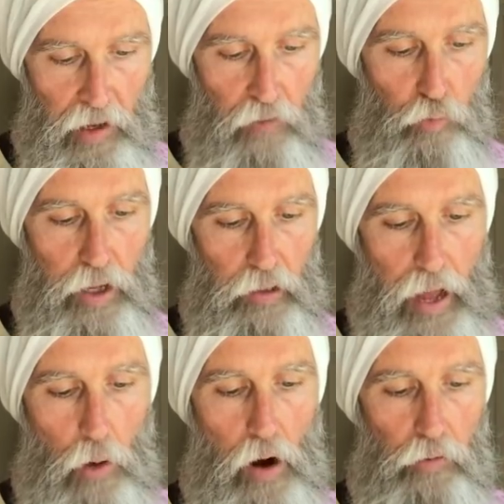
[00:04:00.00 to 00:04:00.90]
If we
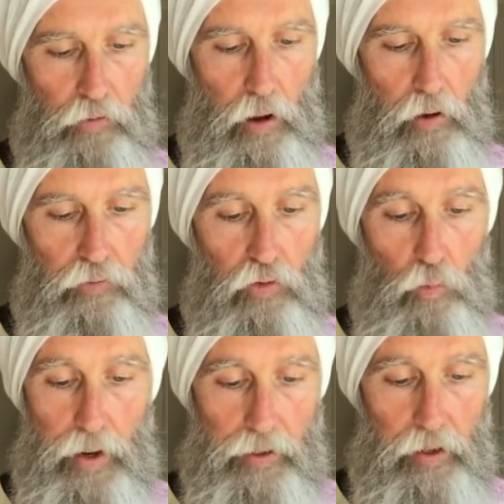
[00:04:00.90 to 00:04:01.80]
allow ourselves to
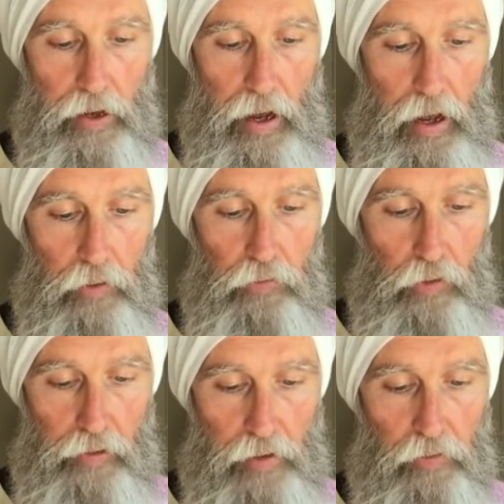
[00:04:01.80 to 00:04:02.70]
recognize
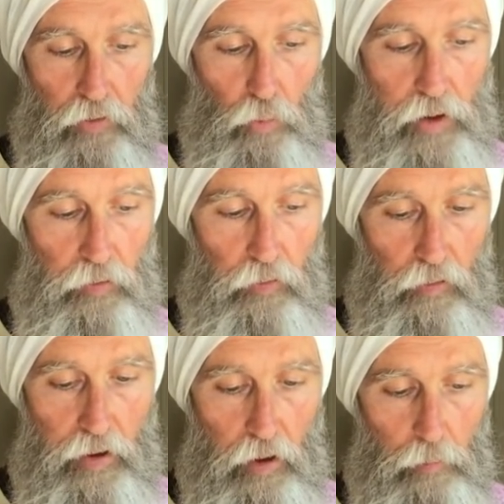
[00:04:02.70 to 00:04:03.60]
the lenses we
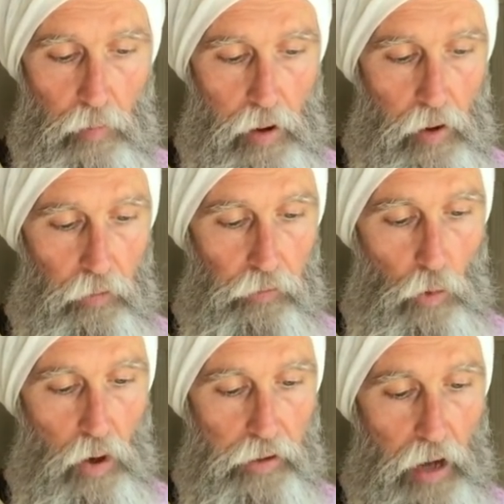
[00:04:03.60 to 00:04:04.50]
slip
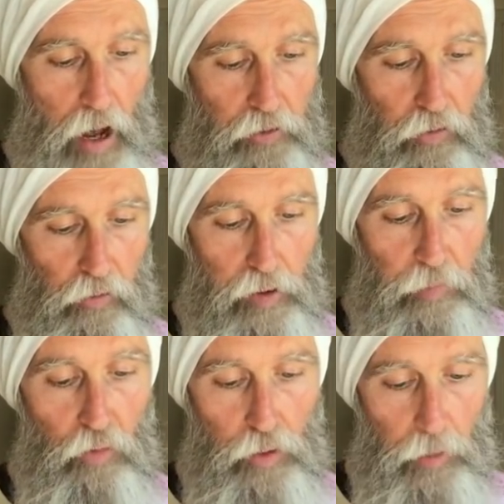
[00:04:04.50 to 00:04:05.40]
so unconsciously
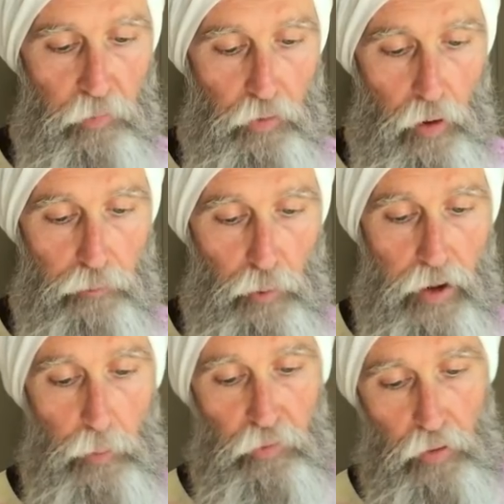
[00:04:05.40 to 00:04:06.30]
between observer
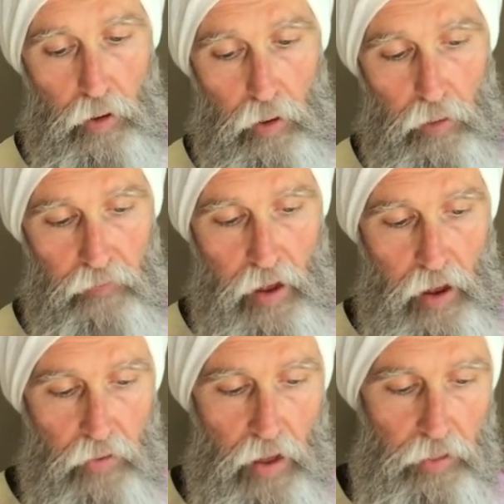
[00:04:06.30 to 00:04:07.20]
and observe
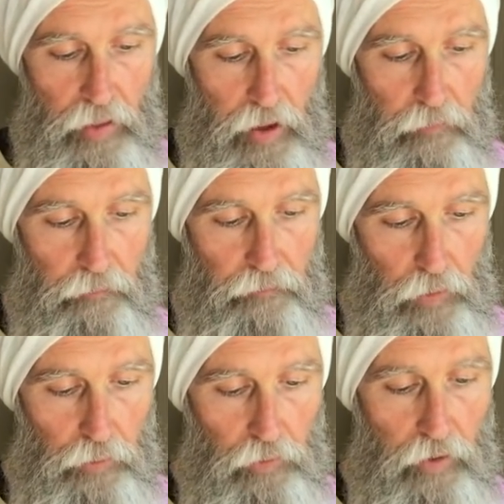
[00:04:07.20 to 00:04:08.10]
that then
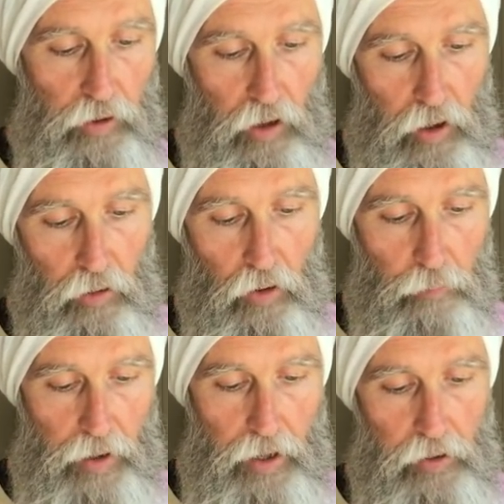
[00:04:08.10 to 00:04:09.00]
filter and color,
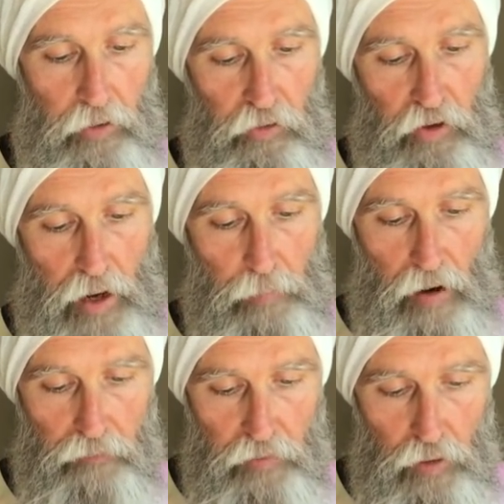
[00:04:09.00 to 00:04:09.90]
bend and shape
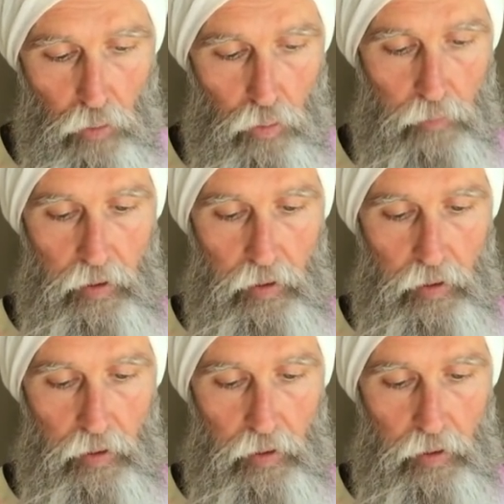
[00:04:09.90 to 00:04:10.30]
our view.